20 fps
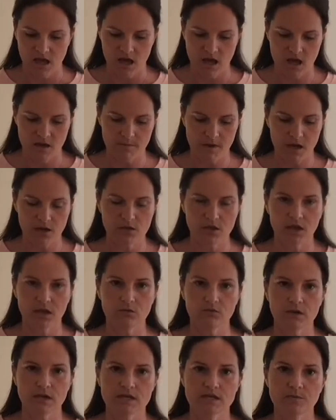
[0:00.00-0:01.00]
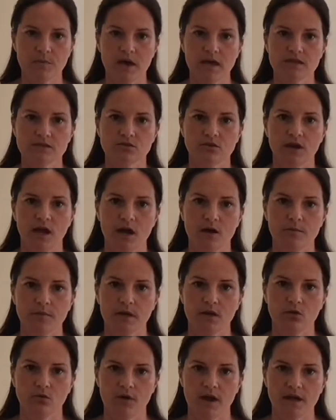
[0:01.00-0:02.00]
I think it really depends on how
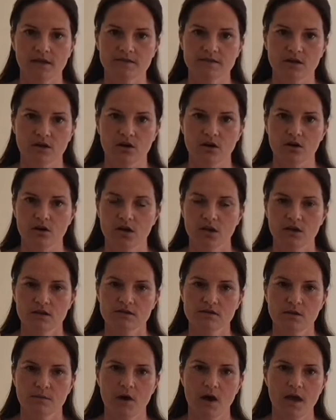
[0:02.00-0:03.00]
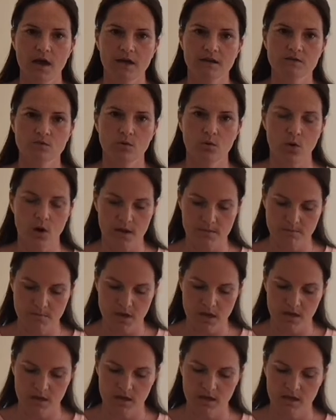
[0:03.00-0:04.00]
big your eggs are. So my eggs were quite
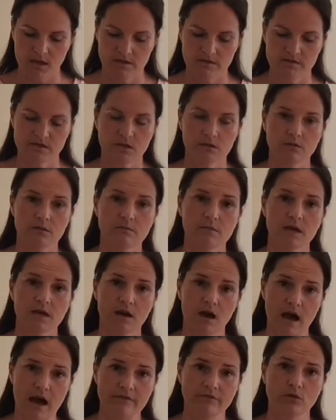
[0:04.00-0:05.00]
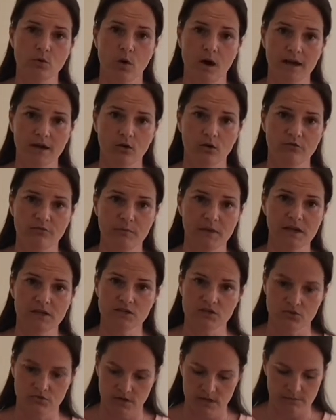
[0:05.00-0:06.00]
big, so I have quite a lot of
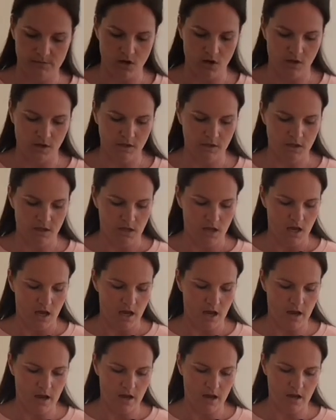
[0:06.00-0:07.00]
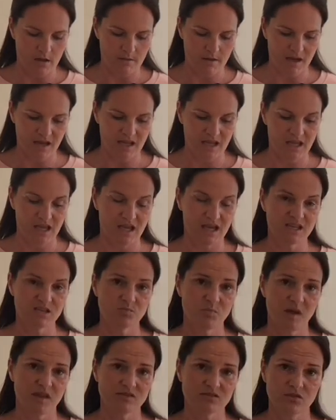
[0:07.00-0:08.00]
mixture in mine. And again, it
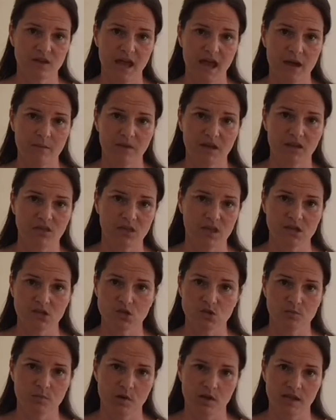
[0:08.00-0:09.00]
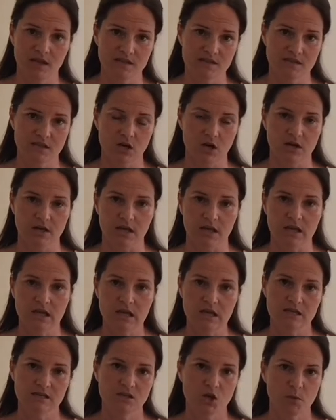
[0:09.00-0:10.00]
depends on how many things you put inside it.
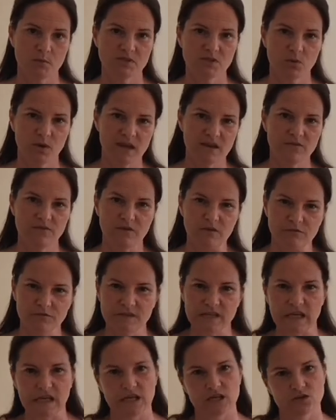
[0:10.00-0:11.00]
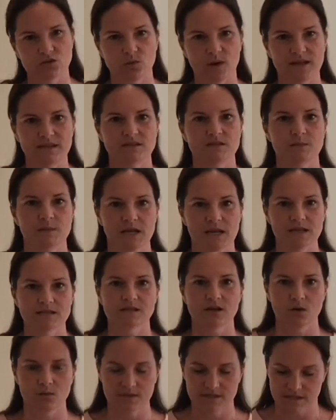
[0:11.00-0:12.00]
So between 15 and 20
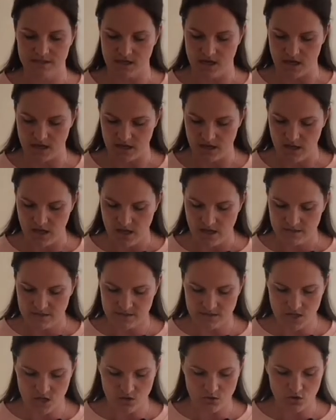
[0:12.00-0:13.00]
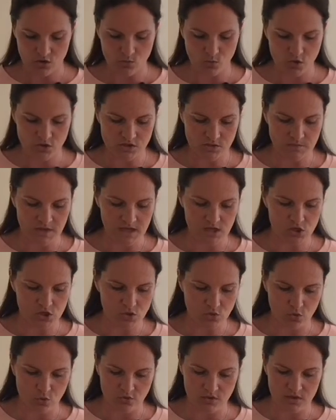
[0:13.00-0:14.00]
minutes, I would say. So you want to make
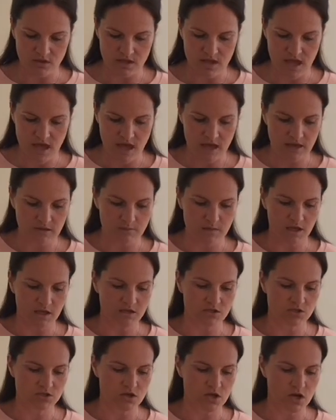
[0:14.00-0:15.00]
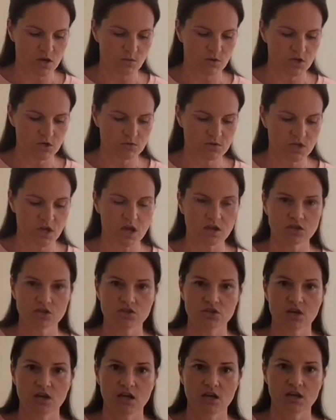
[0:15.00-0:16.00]
sure that the egg mixture, when you
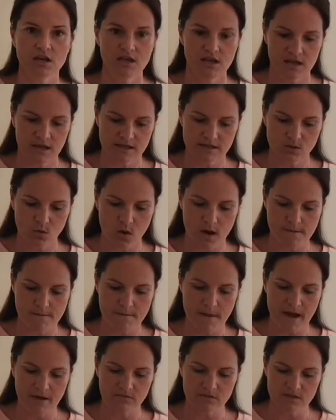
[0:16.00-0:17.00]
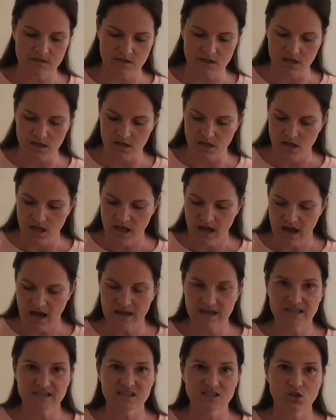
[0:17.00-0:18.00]
touch it, is quite bouncy
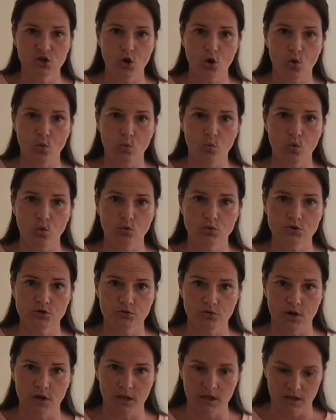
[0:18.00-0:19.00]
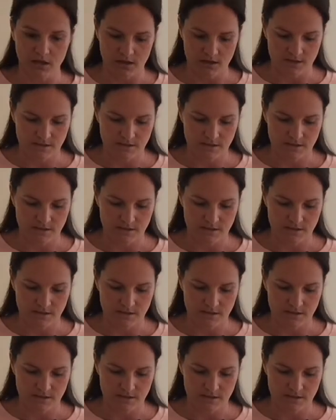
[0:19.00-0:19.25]
and it's not watery.